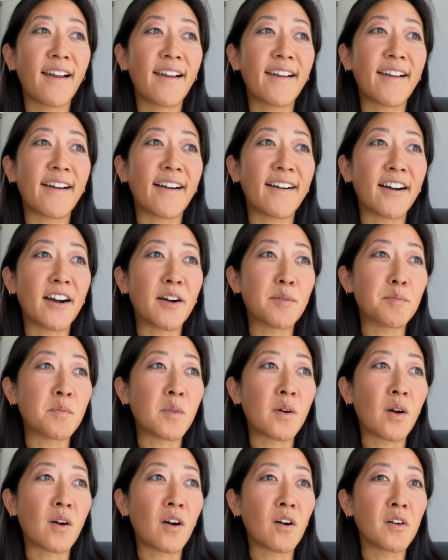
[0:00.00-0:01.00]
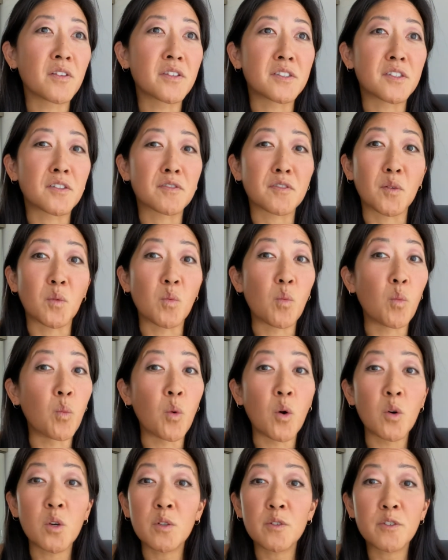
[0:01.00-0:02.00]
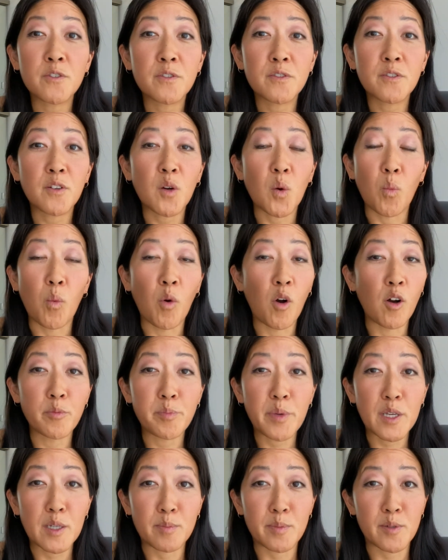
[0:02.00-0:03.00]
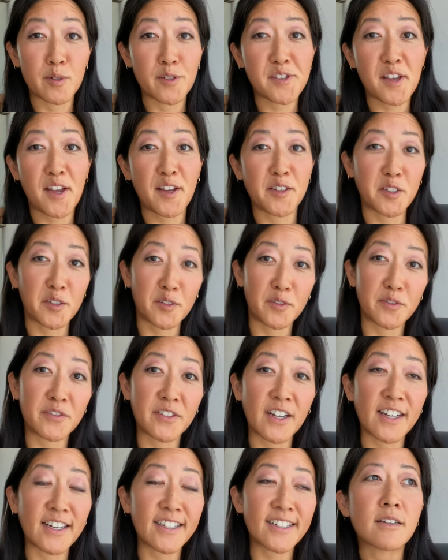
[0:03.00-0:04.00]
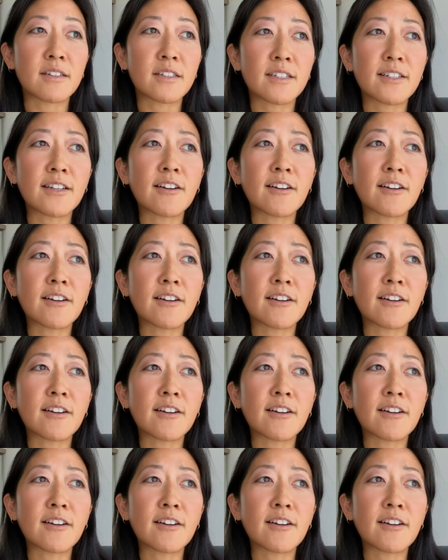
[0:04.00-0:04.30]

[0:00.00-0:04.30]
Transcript: all the different wolf wallpapers I could find.